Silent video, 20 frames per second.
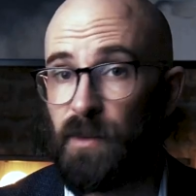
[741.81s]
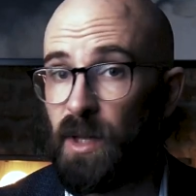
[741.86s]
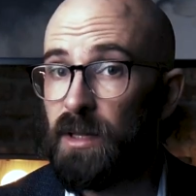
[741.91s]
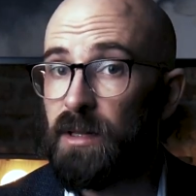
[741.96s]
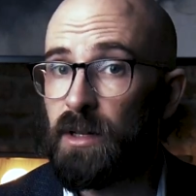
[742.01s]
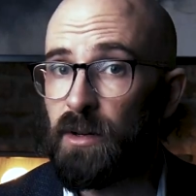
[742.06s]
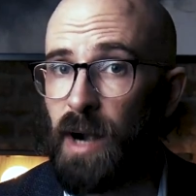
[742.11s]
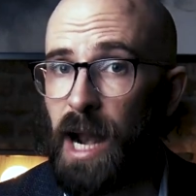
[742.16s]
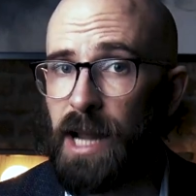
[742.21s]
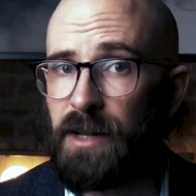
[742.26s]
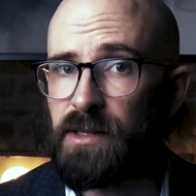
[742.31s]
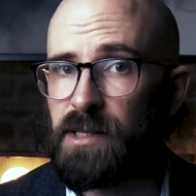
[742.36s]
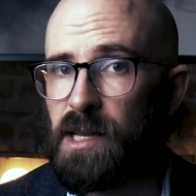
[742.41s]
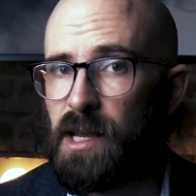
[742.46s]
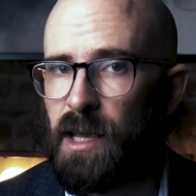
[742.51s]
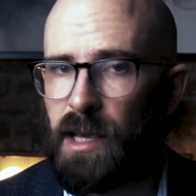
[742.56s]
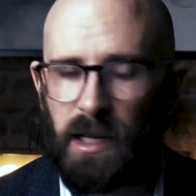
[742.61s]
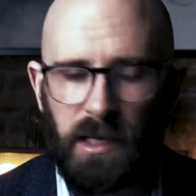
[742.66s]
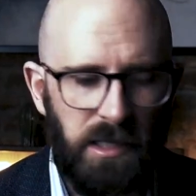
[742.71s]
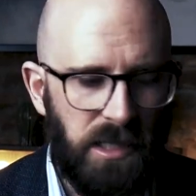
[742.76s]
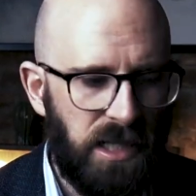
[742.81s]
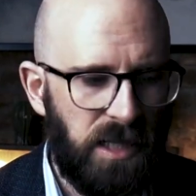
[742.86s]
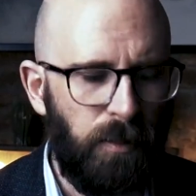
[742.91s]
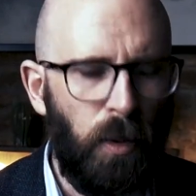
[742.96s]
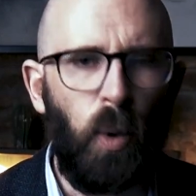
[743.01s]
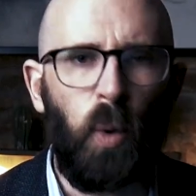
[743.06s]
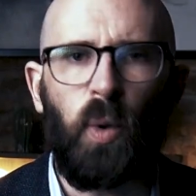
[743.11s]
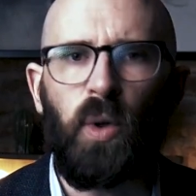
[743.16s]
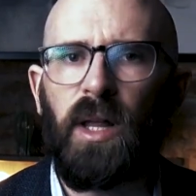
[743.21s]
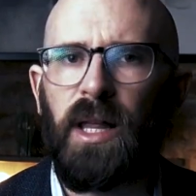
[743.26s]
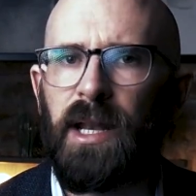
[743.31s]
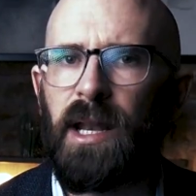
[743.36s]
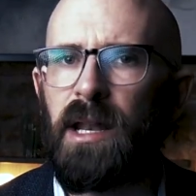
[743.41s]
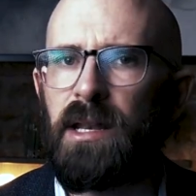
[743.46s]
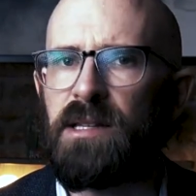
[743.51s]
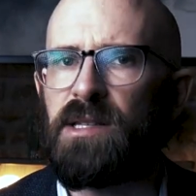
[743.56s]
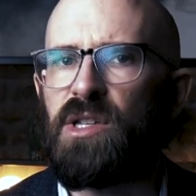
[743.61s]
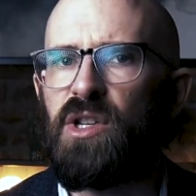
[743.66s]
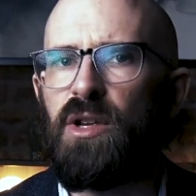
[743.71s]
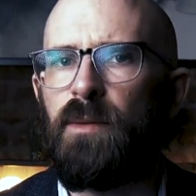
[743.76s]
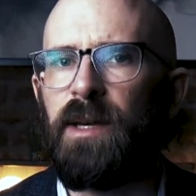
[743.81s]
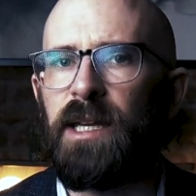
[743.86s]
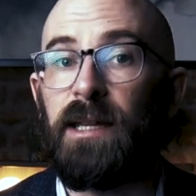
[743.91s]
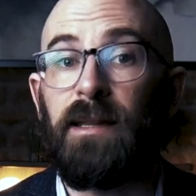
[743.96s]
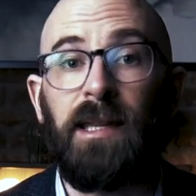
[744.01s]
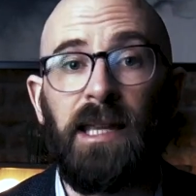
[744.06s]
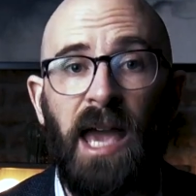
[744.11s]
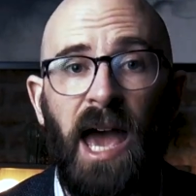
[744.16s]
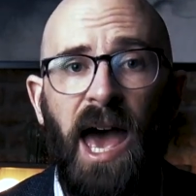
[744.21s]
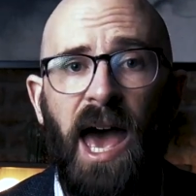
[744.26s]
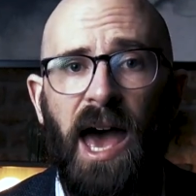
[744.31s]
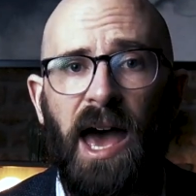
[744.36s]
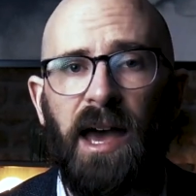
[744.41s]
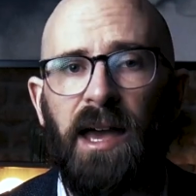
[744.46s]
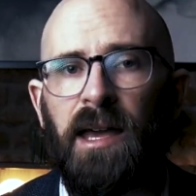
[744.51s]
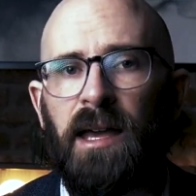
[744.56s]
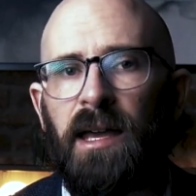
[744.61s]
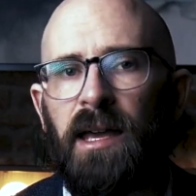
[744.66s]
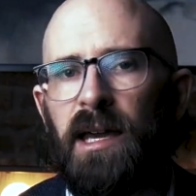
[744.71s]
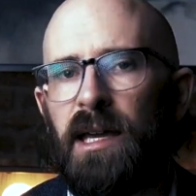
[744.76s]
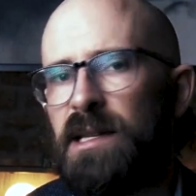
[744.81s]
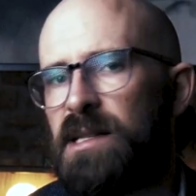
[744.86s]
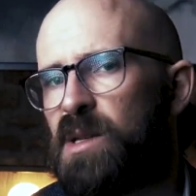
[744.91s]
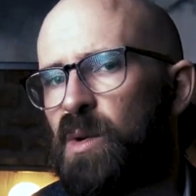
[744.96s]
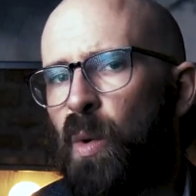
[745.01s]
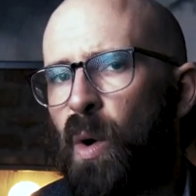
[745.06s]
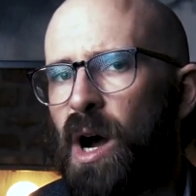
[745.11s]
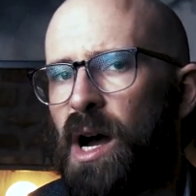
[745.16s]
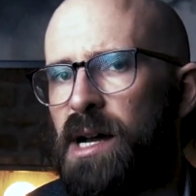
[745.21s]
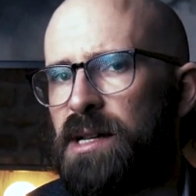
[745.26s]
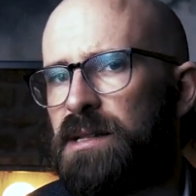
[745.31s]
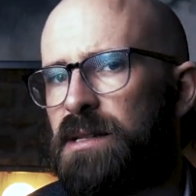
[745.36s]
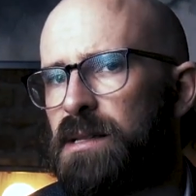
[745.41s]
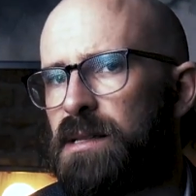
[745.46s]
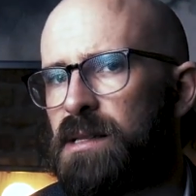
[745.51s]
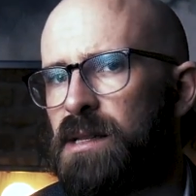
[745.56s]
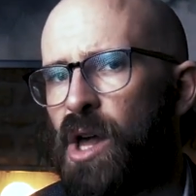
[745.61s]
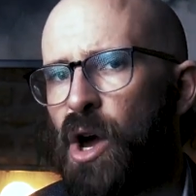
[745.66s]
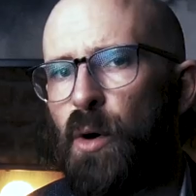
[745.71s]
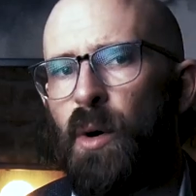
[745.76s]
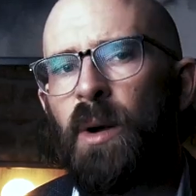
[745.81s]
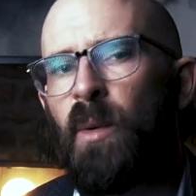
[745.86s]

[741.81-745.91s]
On the ground, it is small and unassuming. In the air, it is quiet and slow.